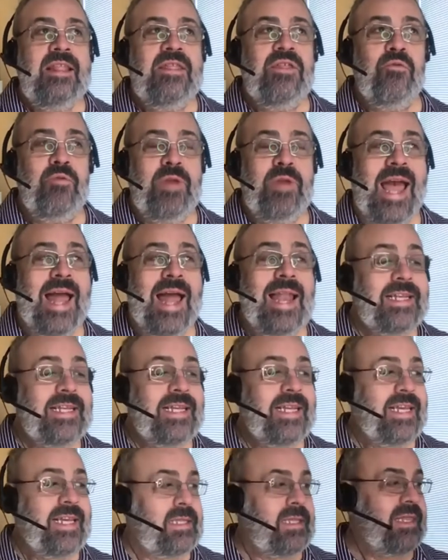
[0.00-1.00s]
the
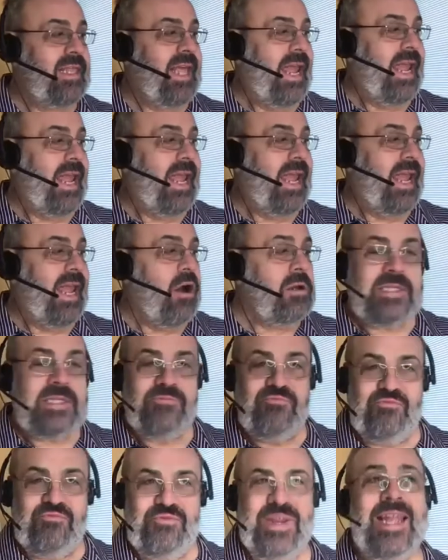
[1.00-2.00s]
reality is they
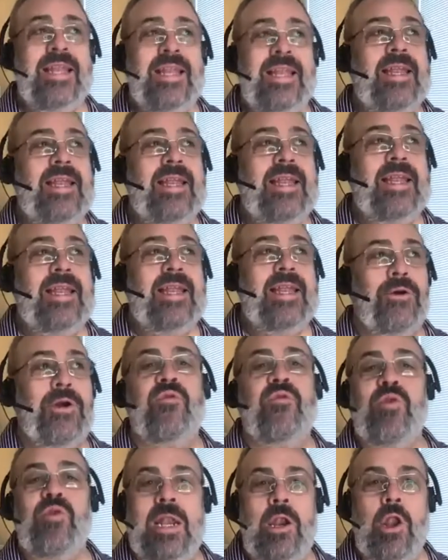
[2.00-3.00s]
aren't really
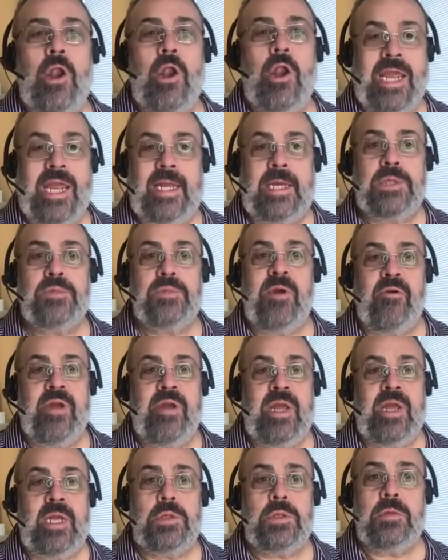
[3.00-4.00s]
looking for a login
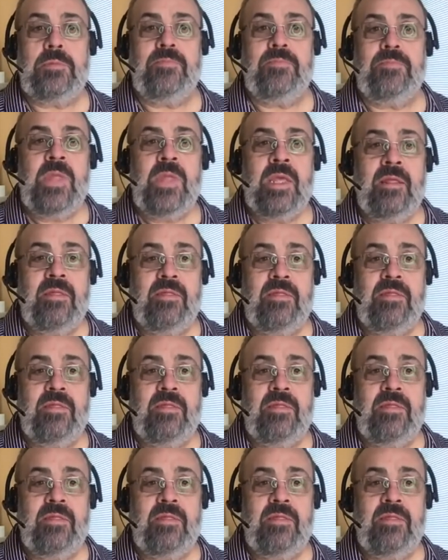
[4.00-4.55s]
experience.